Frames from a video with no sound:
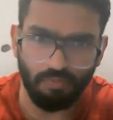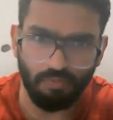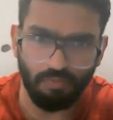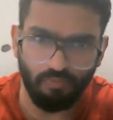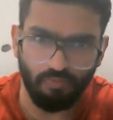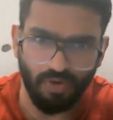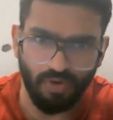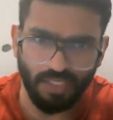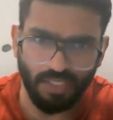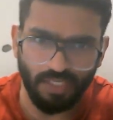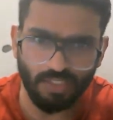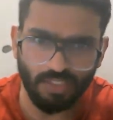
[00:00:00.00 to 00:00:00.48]

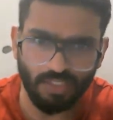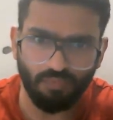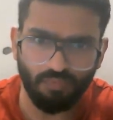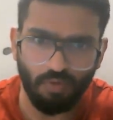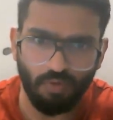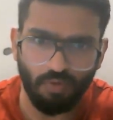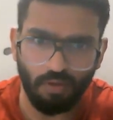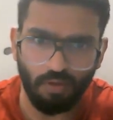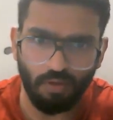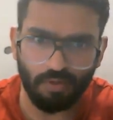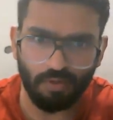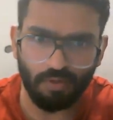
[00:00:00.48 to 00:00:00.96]
winds,
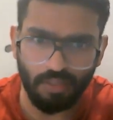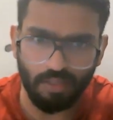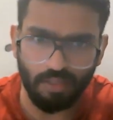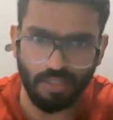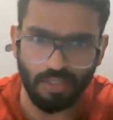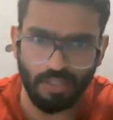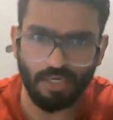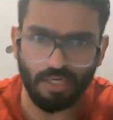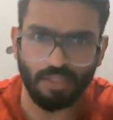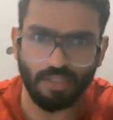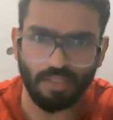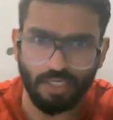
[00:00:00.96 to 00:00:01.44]

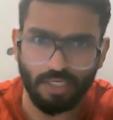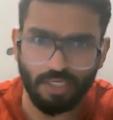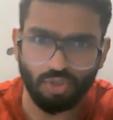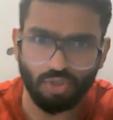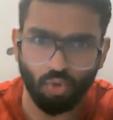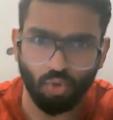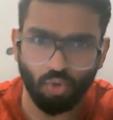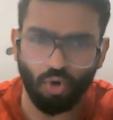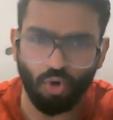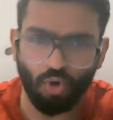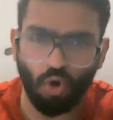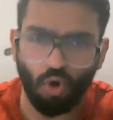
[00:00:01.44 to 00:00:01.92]
there is
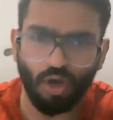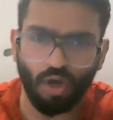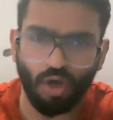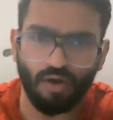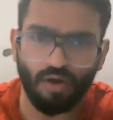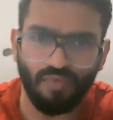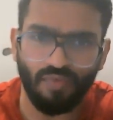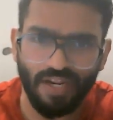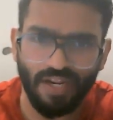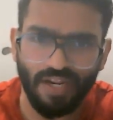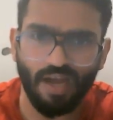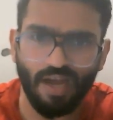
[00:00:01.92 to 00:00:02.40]
no longer a
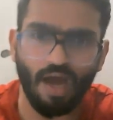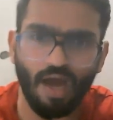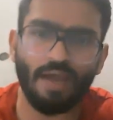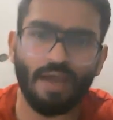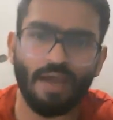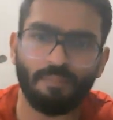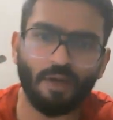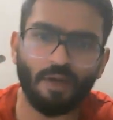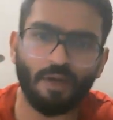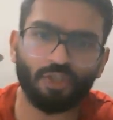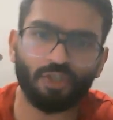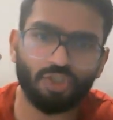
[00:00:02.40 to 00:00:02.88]
very high
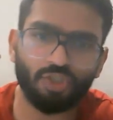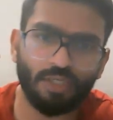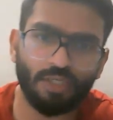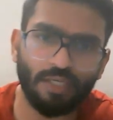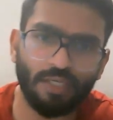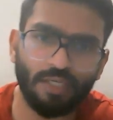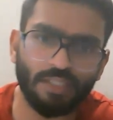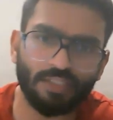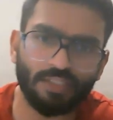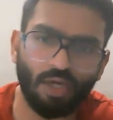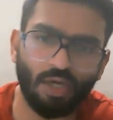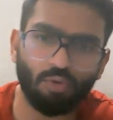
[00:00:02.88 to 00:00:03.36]
pressure
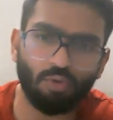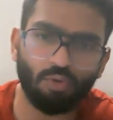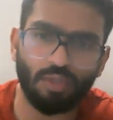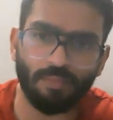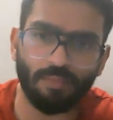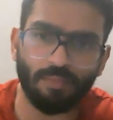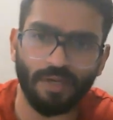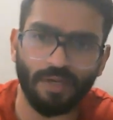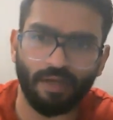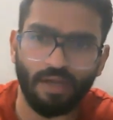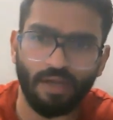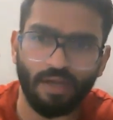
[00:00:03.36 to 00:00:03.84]
in South
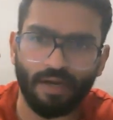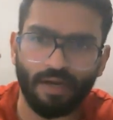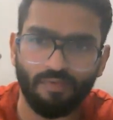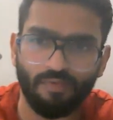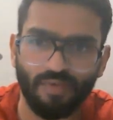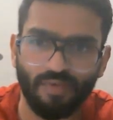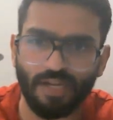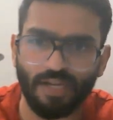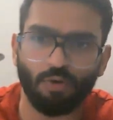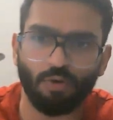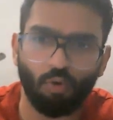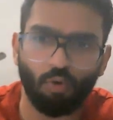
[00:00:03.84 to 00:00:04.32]
America and a
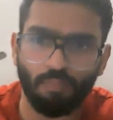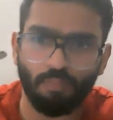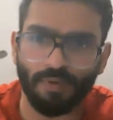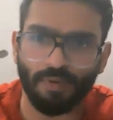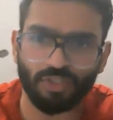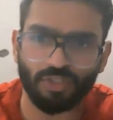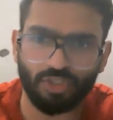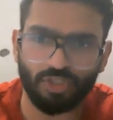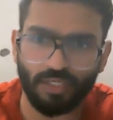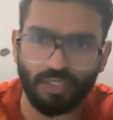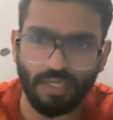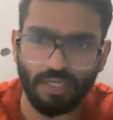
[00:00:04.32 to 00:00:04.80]
very low
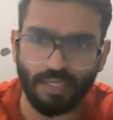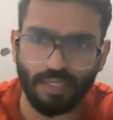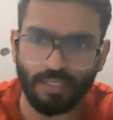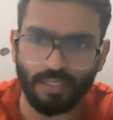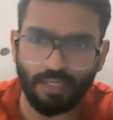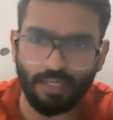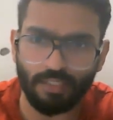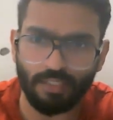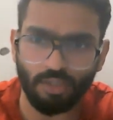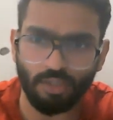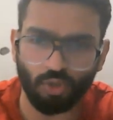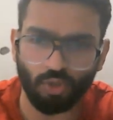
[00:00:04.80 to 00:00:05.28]
pressure
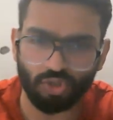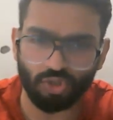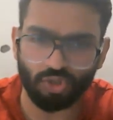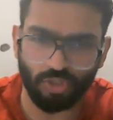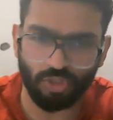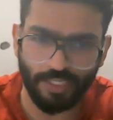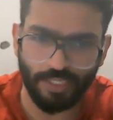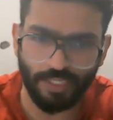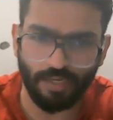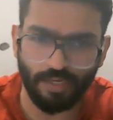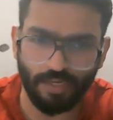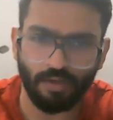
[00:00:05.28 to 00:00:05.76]
in
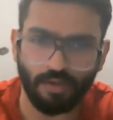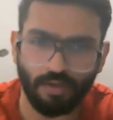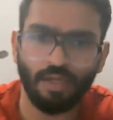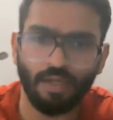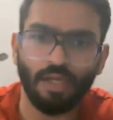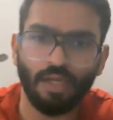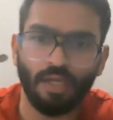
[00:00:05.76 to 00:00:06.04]
Australia.